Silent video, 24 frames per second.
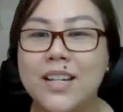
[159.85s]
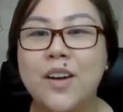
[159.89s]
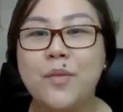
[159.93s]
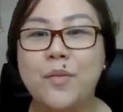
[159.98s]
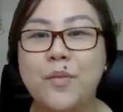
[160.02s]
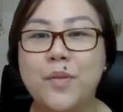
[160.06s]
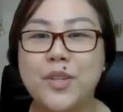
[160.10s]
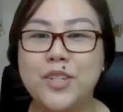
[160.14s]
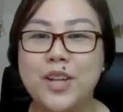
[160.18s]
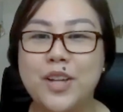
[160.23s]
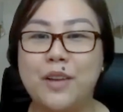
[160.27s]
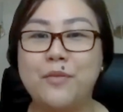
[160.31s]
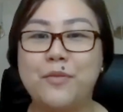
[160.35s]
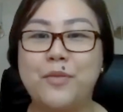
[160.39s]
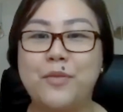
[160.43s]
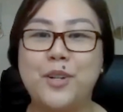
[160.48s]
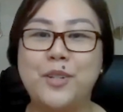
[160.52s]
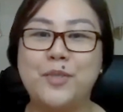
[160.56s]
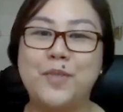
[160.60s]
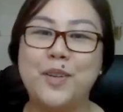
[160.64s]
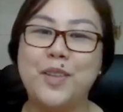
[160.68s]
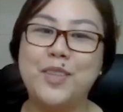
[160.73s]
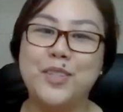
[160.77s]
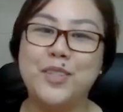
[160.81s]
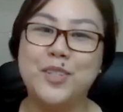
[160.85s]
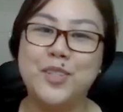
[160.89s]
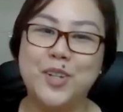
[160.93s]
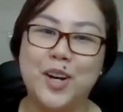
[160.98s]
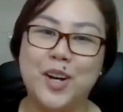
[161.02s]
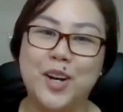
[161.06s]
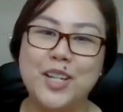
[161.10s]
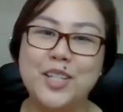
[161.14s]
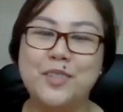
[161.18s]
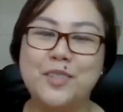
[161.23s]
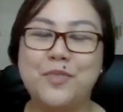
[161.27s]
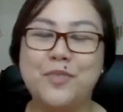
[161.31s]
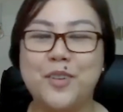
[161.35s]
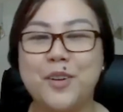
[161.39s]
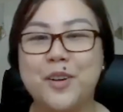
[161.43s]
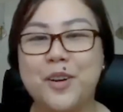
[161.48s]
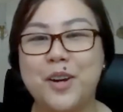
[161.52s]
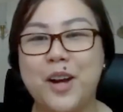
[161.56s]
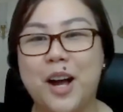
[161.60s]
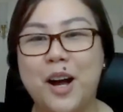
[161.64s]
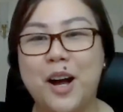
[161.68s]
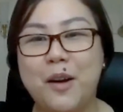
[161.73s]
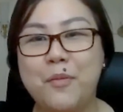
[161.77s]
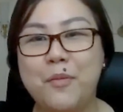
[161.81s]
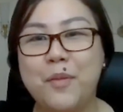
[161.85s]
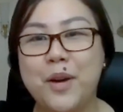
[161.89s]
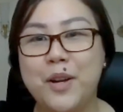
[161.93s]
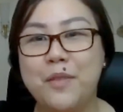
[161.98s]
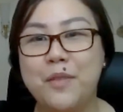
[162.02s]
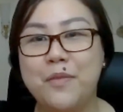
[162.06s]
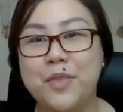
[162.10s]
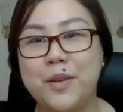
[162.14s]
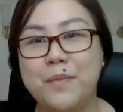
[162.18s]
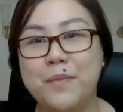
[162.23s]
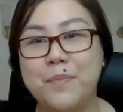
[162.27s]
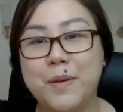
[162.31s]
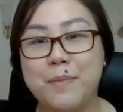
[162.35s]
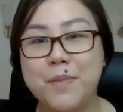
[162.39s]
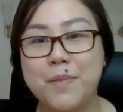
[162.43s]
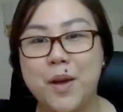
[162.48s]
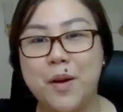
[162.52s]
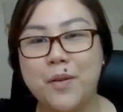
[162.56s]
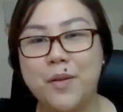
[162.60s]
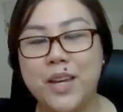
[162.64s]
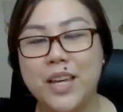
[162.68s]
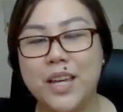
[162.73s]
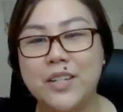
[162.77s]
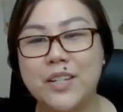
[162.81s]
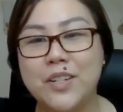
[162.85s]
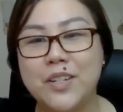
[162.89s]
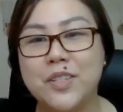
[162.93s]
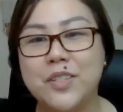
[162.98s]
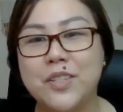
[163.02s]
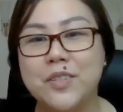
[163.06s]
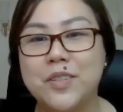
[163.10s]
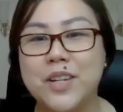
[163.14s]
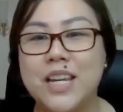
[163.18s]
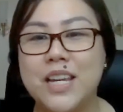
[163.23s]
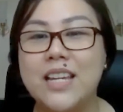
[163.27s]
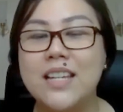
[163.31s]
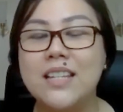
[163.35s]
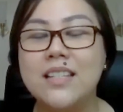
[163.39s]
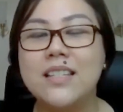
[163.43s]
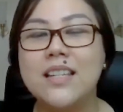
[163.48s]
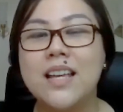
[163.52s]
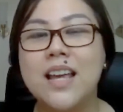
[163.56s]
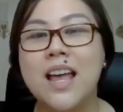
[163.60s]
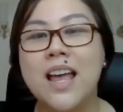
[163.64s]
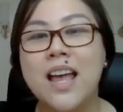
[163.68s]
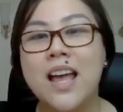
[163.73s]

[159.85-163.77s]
which I've worked with Josh for one of the BPO industries.